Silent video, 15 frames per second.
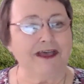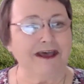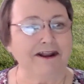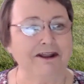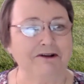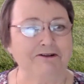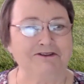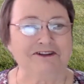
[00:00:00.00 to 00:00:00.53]
that
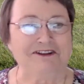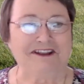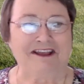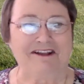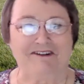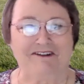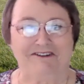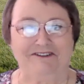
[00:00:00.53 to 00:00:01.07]
here
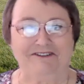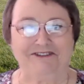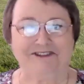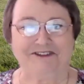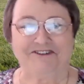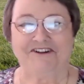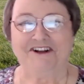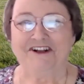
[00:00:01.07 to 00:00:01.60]
today
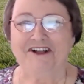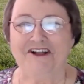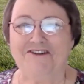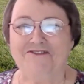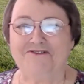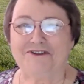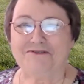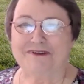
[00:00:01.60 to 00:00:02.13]
also
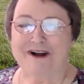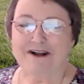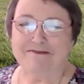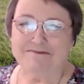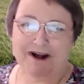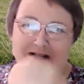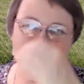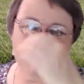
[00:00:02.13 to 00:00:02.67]
for my
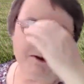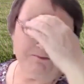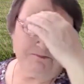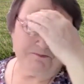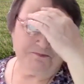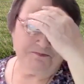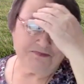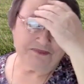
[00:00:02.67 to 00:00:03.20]
mom.